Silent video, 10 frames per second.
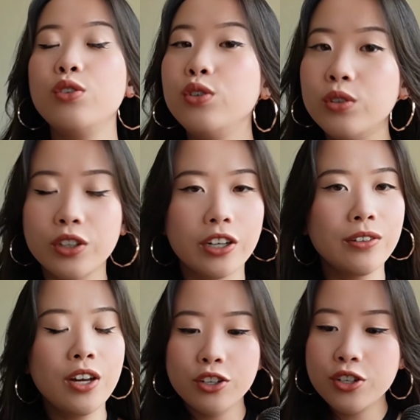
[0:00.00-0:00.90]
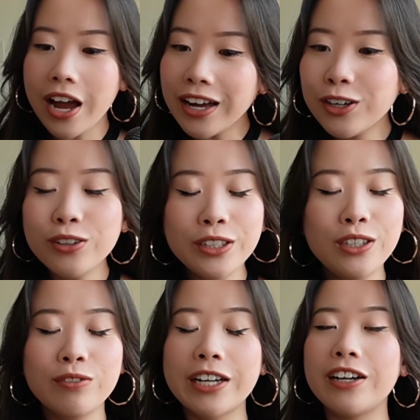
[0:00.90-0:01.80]
Google her. Check her
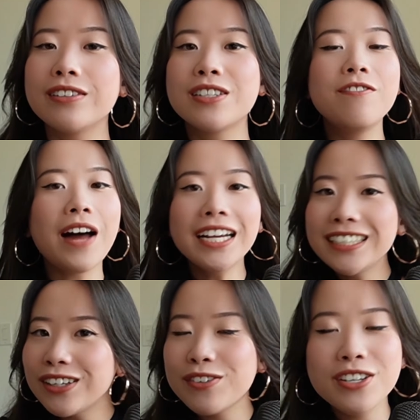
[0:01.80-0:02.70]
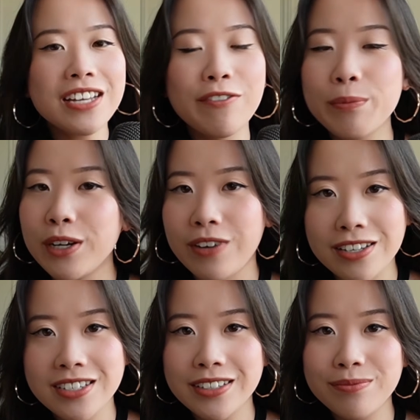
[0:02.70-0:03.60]
legal records. Find out if she's ever been
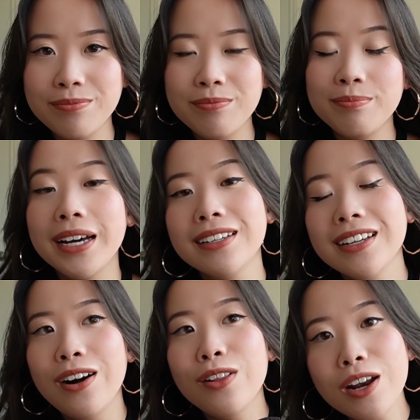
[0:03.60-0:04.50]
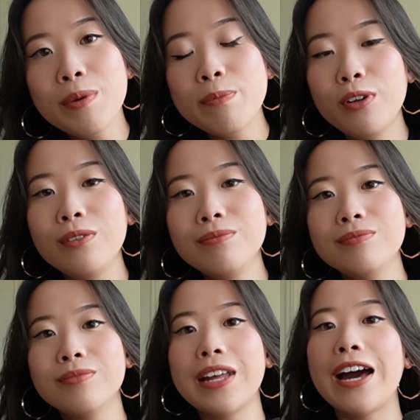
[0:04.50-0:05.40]
arrested. But a lot of people
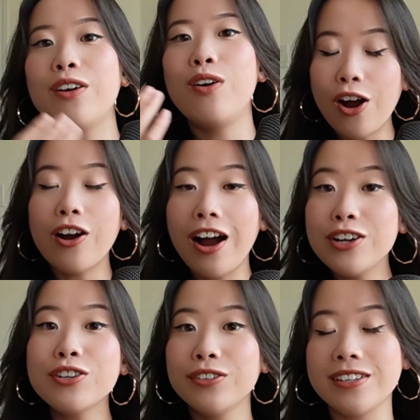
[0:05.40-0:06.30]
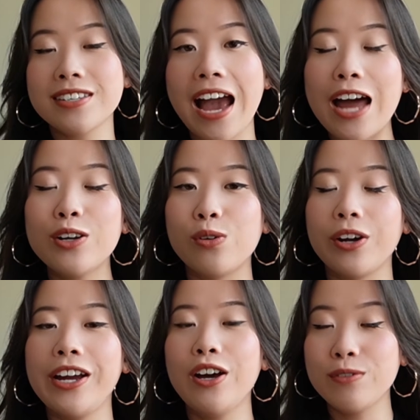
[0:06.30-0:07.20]
that are under this
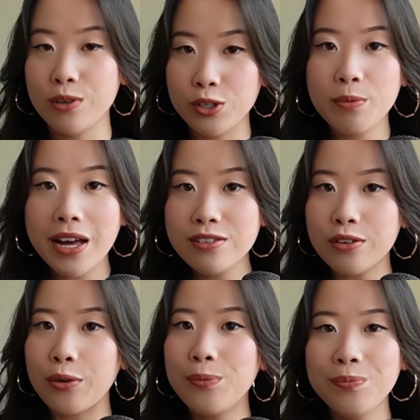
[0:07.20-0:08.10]
category of sociopath Sue